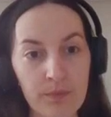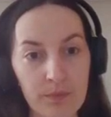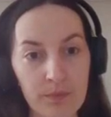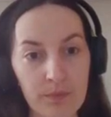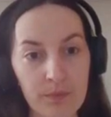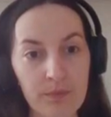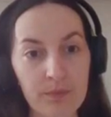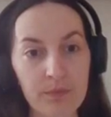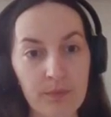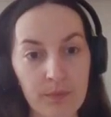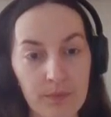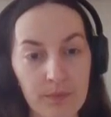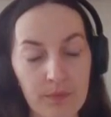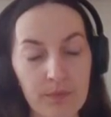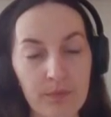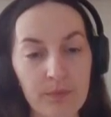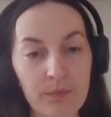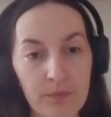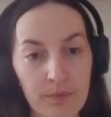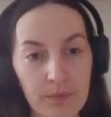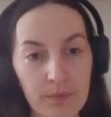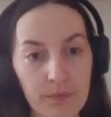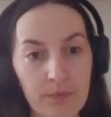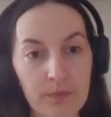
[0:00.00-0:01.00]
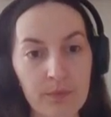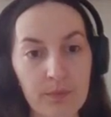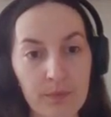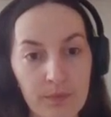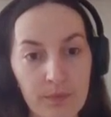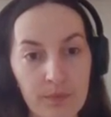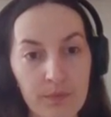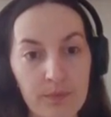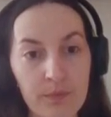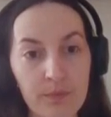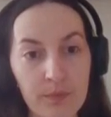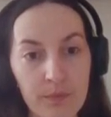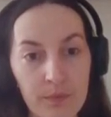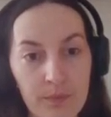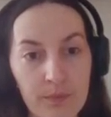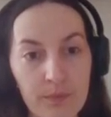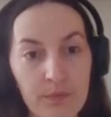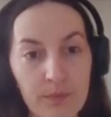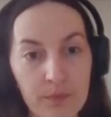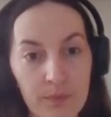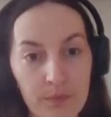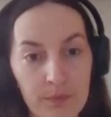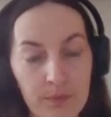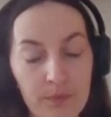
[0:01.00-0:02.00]

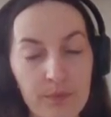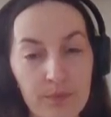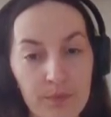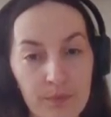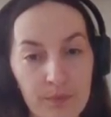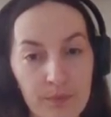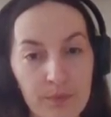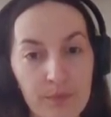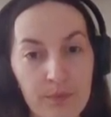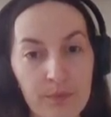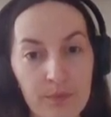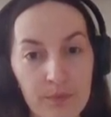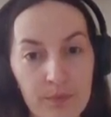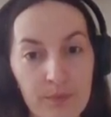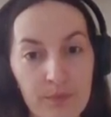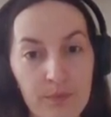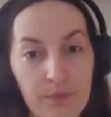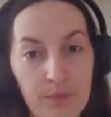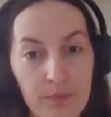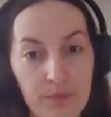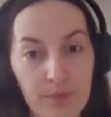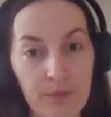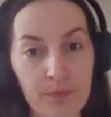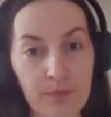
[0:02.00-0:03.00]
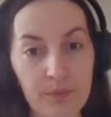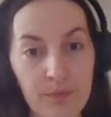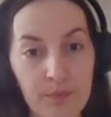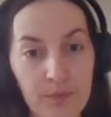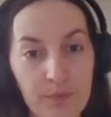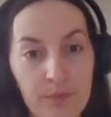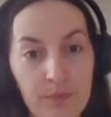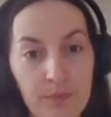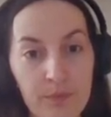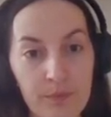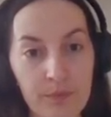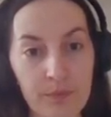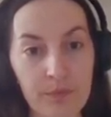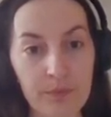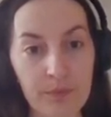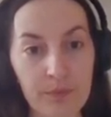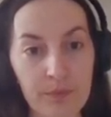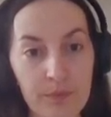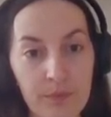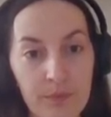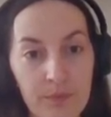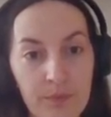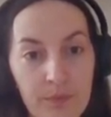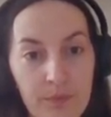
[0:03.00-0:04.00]

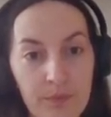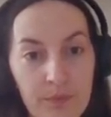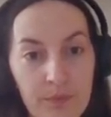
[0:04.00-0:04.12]
No words are spoken by the person on screen.